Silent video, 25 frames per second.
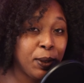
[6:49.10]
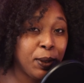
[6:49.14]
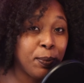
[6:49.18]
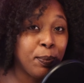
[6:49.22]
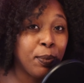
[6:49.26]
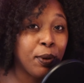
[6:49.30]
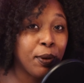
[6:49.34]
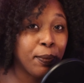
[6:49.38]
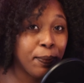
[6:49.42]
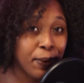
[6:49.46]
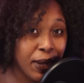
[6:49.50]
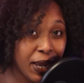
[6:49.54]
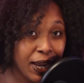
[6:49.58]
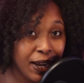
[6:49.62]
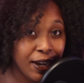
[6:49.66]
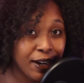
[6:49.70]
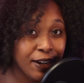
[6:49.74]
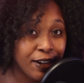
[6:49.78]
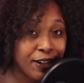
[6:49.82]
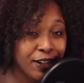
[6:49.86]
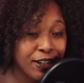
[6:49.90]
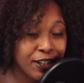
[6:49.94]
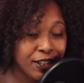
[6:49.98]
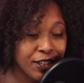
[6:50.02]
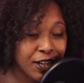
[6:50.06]
to be
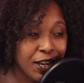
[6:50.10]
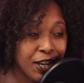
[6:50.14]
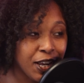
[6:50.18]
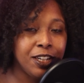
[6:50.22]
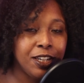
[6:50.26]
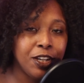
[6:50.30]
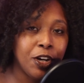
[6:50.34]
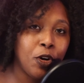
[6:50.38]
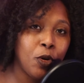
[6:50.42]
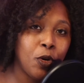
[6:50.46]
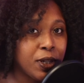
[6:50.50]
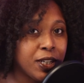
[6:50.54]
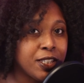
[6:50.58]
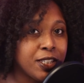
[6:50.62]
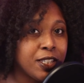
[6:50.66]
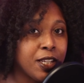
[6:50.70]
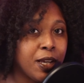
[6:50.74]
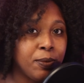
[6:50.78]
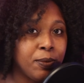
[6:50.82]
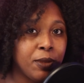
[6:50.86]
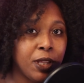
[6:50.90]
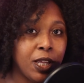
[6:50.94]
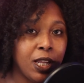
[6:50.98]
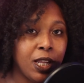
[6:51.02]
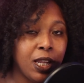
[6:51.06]
prepared. I don't want
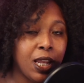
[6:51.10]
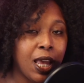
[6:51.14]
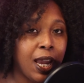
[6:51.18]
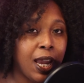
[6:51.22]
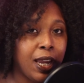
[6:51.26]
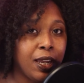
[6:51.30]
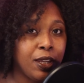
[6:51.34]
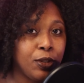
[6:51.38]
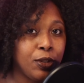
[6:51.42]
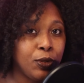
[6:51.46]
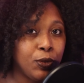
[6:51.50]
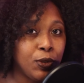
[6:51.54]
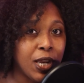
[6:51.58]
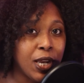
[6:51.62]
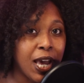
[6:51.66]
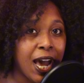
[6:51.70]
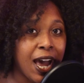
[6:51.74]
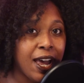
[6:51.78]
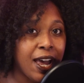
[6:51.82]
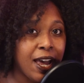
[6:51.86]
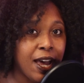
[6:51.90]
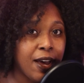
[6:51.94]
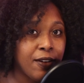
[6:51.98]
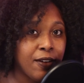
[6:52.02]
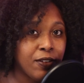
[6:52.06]
something like you
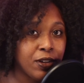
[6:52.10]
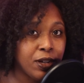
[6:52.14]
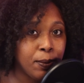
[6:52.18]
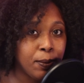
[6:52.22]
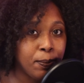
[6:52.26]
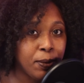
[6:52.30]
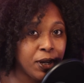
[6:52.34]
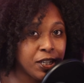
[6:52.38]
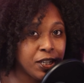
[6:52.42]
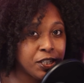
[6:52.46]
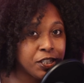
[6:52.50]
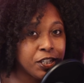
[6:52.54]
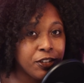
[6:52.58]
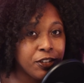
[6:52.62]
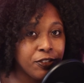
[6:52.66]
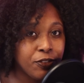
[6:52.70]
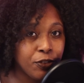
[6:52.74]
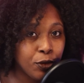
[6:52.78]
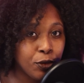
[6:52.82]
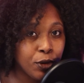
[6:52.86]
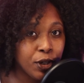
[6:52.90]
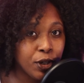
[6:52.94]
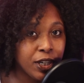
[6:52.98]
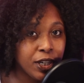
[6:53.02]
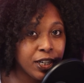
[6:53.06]
not having a budget
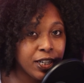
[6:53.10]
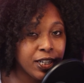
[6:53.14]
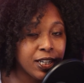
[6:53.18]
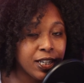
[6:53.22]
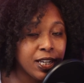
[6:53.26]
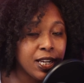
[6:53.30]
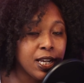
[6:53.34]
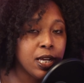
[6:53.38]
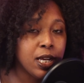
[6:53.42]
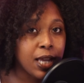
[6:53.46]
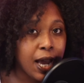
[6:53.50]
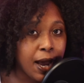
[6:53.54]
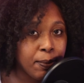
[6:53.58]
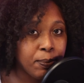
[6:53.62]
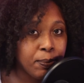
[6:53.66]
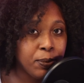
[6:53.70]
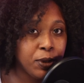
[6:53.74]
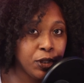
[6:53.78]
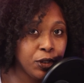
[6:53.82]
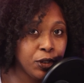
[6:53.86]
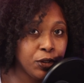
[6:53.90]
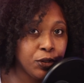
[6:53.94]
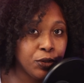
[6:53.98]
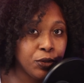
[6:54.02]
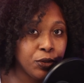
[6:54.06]
for it
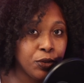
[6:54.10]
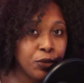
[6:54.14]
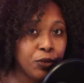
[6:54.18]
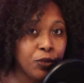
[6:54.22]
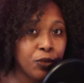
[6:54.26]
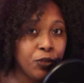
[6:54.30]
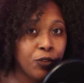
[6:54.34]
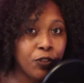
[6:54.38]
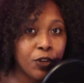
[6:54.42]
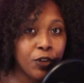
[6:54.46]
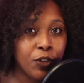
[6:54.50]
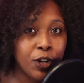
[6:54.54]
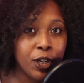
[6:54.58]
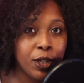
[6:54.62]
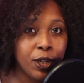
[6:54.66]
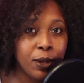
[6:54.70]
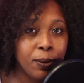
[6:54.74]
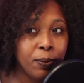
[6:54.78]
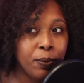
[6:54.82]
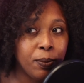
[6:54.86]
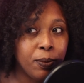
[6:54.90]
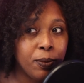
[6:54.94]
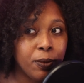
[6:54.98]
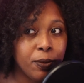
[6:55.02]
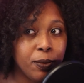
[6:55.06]
stop you
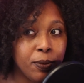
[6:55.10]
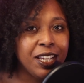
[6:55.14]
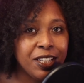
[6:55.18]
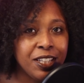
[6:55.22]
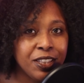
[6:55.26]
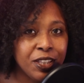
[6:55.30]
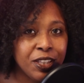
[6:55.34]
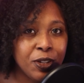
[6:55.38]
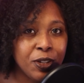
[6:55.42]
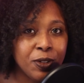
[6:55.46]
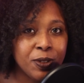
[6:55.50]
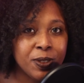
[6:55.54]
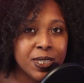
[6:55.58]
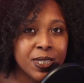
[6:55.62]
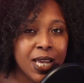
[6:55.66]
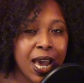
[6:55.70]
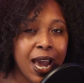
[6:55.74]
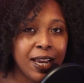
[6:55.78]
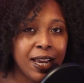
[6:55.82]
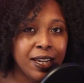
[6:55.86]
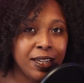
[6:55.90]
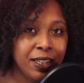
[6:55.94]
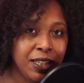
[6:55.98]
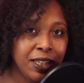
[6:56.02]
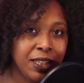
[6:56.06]
from getting those
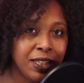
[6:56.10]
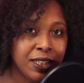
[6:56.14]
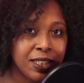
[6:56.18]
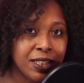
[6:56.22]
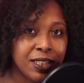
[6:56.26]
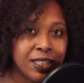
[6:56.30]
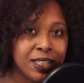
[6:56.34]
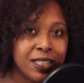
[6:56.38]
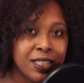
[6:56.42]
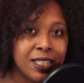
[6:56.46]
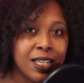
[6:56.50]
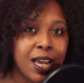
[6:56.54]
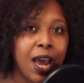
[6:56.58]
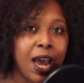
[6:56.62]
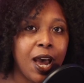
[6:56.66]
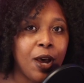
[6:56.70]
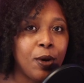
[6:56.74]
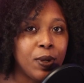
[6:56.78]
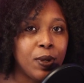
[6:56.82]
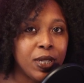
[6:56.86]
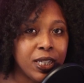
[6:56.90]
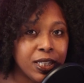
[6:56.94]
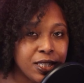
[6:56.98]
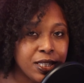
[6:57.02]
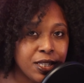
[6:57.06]
ideas
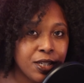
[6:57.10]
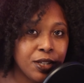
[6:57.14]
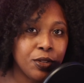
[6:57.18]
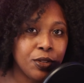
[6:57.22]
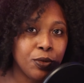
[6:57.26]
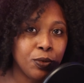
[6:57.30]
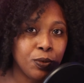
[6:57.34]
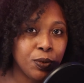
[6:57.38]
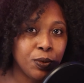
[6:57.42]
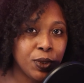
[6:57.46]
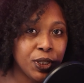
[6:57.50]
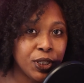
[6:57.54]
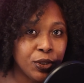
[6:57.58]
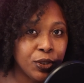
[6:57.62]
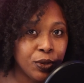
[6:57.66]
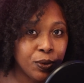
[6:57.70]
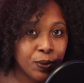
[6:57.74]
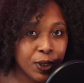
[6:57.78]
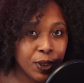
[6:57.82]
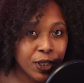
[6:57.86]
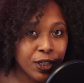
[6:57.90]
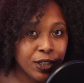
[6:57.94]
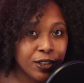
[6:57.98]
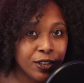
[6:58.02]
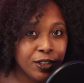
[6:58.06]
out into the
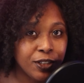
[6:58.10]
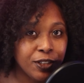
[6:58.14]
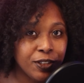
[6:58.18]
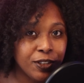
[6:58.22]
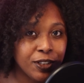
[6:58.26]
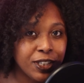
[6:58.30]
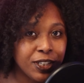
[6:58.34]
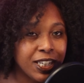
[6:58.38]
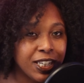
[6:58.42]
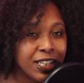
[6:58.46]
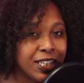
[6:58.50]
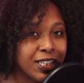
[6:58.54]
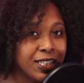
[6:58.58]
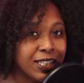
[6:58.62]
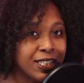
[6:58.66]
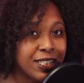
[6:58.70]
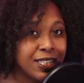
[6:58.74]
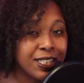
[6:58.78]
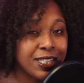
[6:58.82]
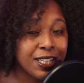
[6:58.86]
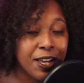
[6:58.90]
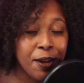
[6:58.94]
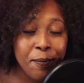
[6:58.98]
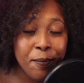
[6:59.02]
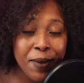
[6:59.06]
real world,
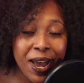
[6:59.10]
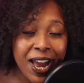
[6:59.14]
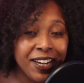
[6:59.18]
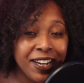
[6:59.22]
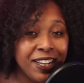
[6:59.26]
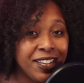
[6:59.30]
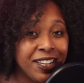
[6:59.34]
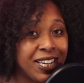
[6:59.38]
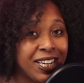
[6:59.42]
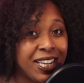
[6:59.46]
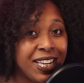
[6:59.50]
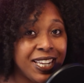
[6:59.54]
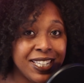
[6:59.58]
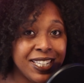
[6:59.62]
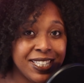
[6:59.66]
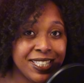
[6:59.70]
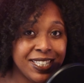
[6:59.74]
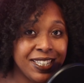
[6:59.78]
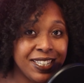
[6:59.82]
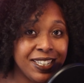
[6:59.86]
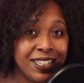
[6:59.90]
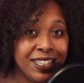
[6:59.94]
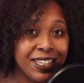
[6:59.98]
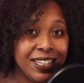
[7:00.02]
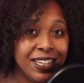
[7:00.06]
because somebody
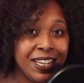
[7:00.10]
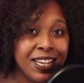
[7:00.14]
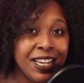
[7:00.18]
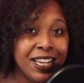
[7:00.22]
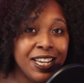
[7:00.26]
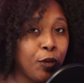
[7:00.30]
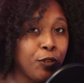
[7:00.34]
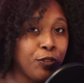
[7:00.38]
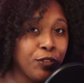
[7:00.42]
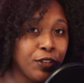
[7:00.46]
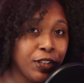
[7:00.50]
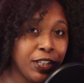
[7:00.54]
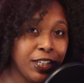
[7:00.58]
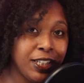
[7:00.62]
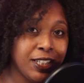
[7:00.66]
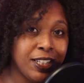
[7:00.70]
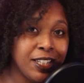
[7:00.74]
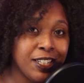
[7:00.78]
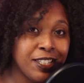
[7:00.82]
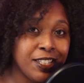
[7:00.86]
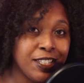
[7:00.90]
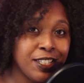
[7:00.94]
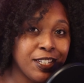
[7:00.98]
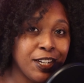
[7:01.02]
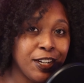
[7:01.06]
needs it. So hopefully
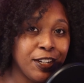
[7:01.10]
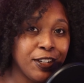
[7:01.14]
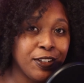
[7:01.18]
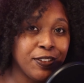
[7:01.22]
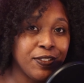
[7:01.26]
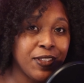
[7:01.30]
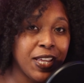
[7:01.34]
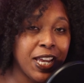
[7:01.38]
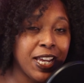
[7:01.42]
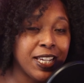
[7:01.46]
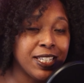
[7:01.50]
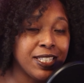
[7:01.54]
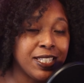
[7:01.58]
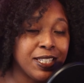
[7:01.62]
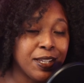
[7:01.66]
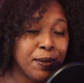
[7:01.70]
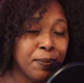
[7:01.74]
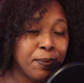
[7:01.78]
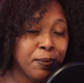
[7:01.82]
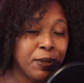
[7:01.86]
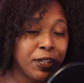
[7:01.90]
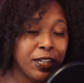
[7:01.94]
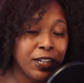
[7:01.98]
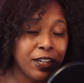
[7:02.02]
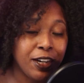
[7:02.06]
this served as
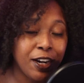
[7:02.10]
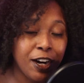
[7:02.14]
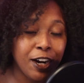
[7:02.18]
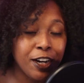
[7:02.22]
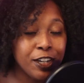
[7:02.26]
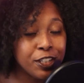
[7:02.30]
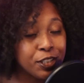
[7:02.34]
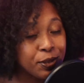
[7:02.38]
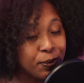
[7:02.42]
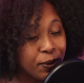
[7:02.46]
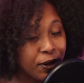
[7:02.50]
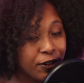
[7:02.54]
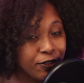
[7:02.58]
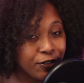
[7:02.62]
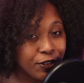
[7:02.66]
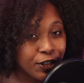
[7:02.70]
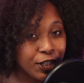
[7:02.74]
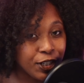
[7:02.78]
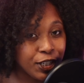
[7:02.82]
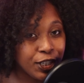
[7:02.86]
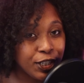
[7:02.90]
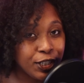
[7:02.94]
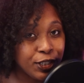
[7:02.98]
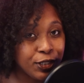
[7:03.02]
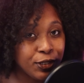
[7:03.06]
some encouragement
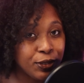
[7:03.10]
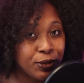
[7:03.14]
for